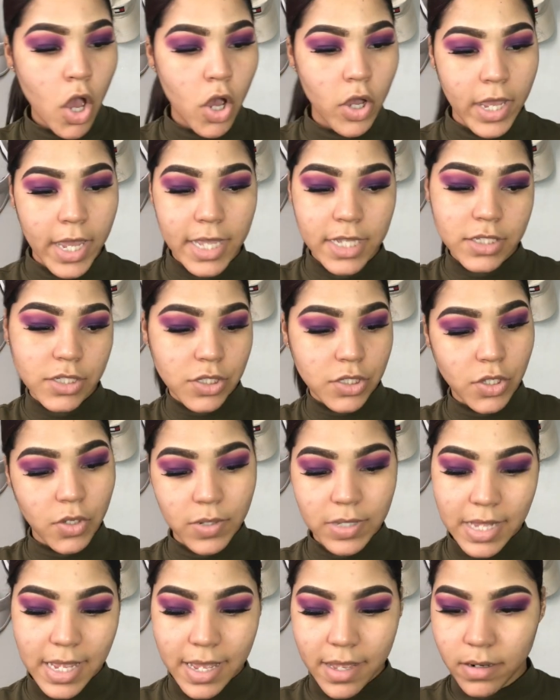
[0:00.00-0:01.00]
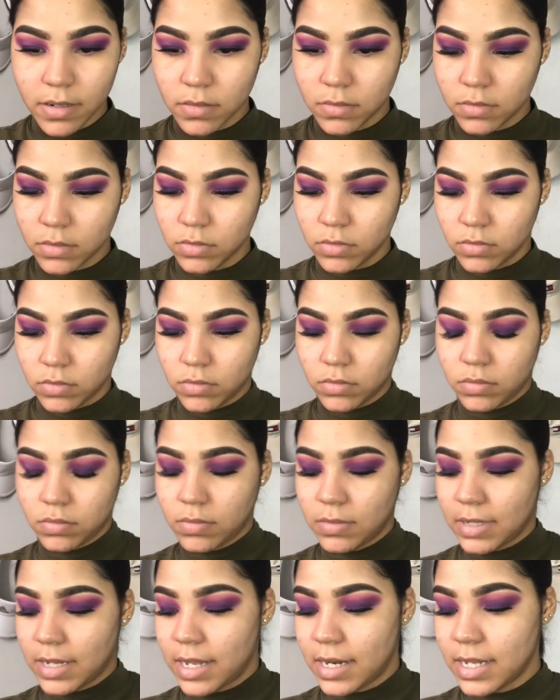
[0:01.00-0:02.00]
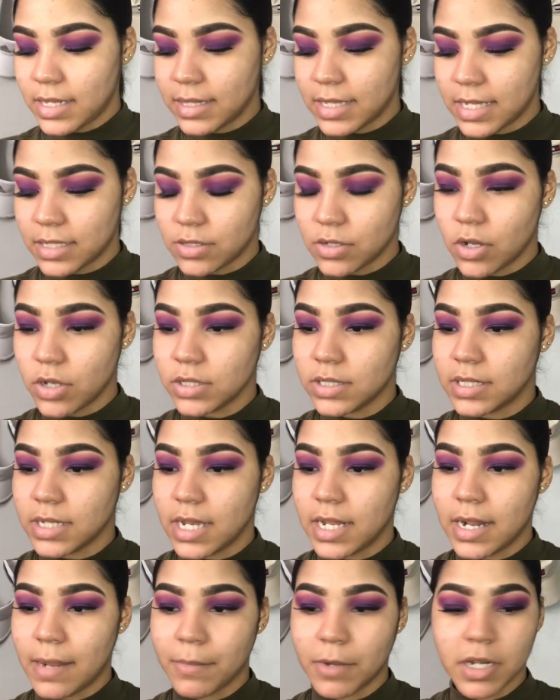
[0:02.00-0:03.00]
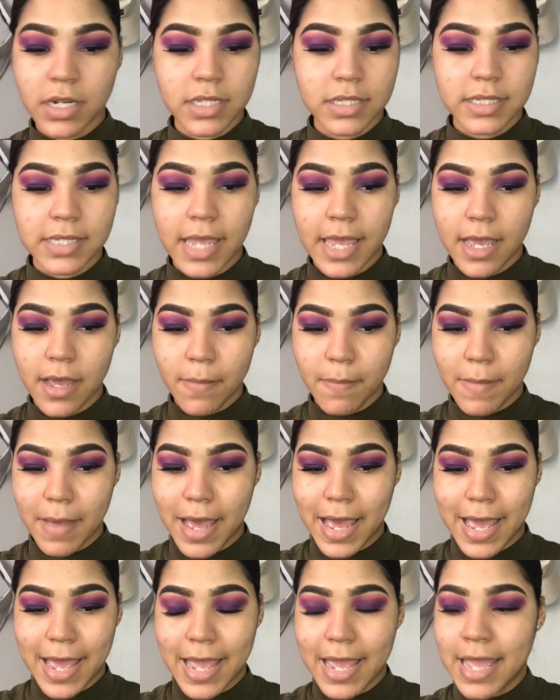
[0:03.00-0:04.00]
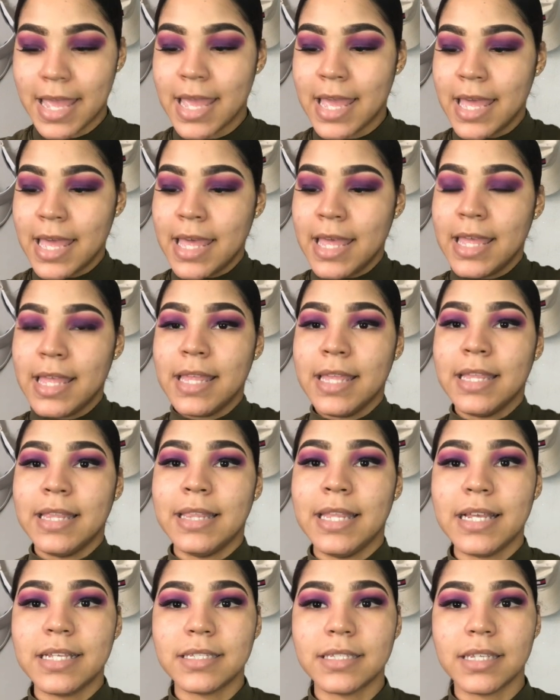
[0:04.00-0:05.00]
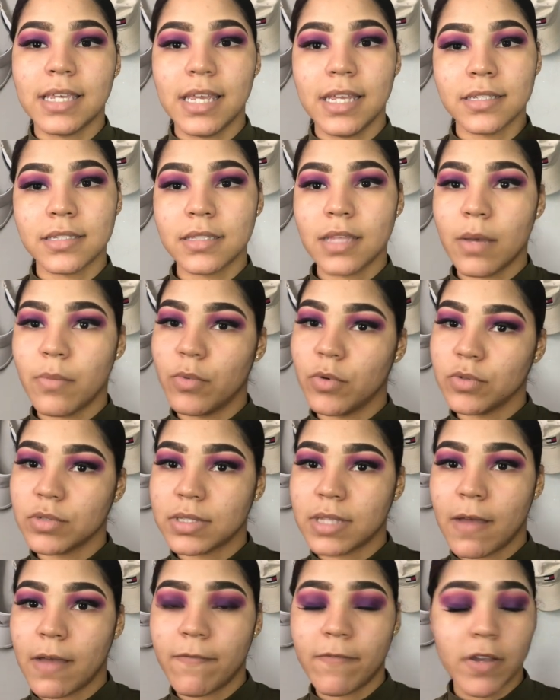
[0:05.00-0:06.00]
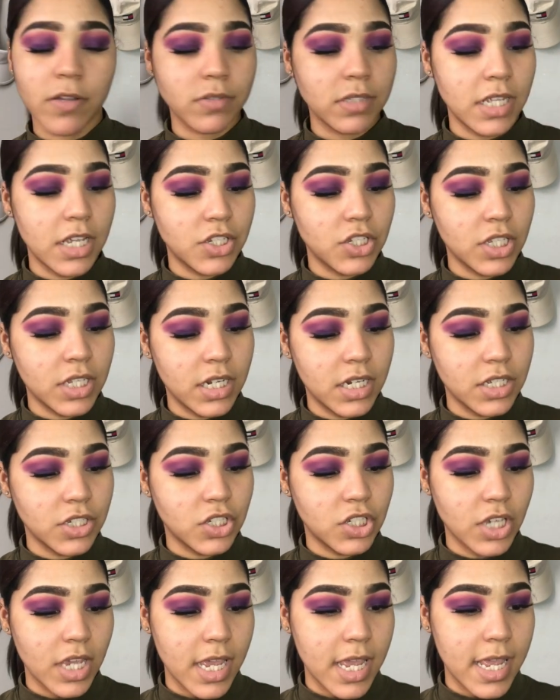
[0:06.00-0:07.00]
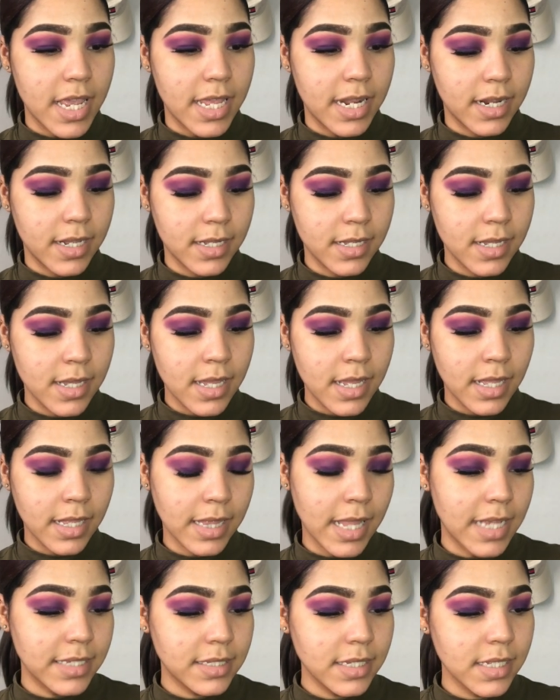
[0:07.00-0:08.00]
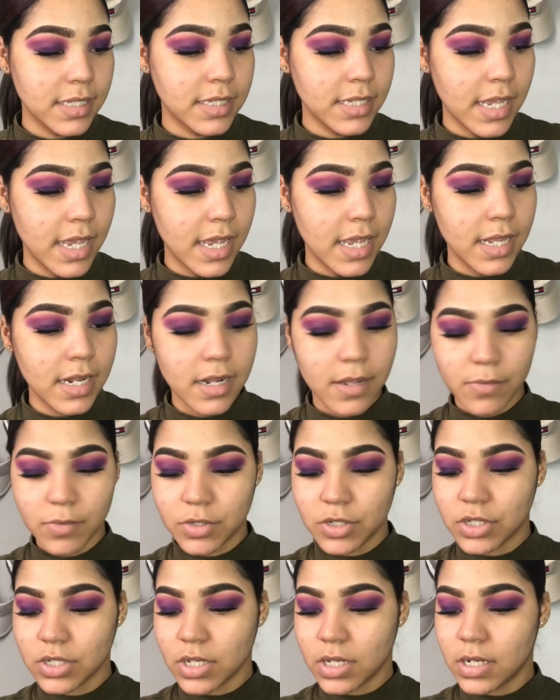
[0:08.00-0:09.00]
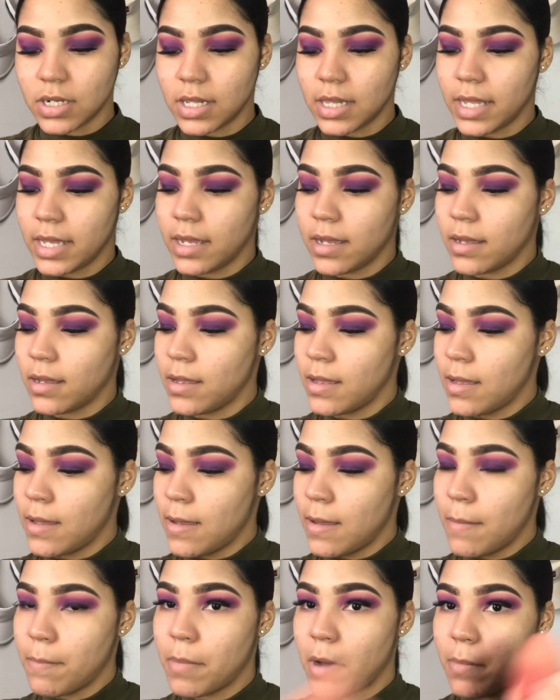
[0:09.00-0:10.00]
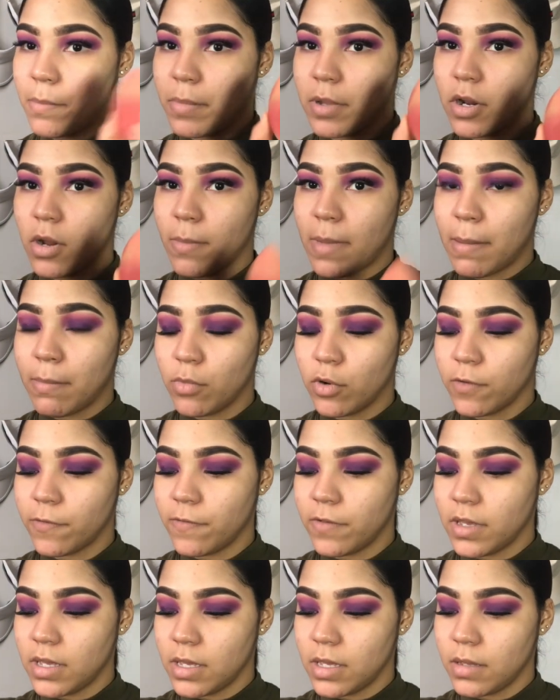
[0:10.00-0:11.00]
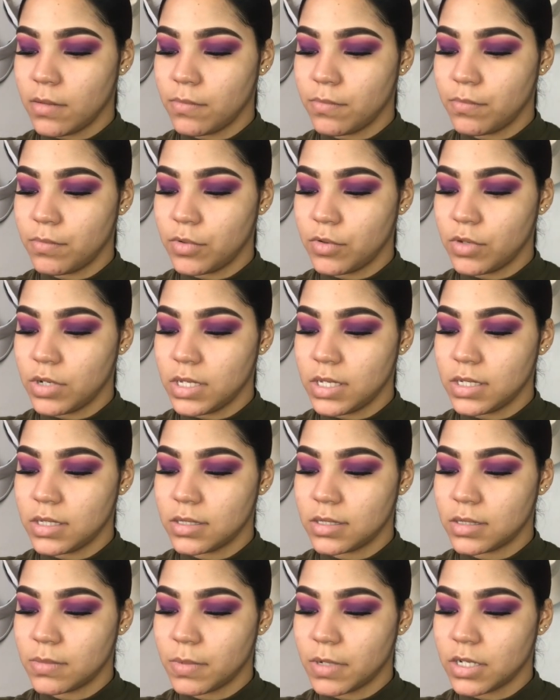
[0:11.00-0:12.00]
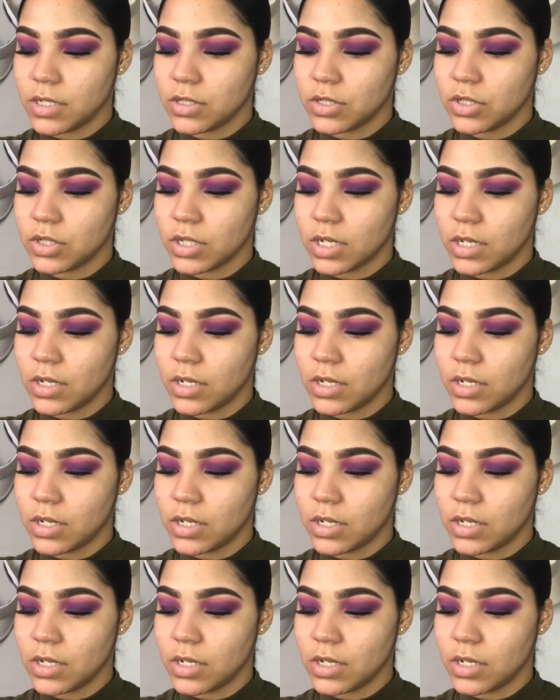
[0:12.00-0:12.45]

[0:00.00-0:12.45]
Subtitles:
Okay, so now that that's all done, I'm gonna take my NYX Can't Stop Won't Stop foundation in the shade Classic Tan, and we're just gonna like pump it on my Morphe Beauty sponge.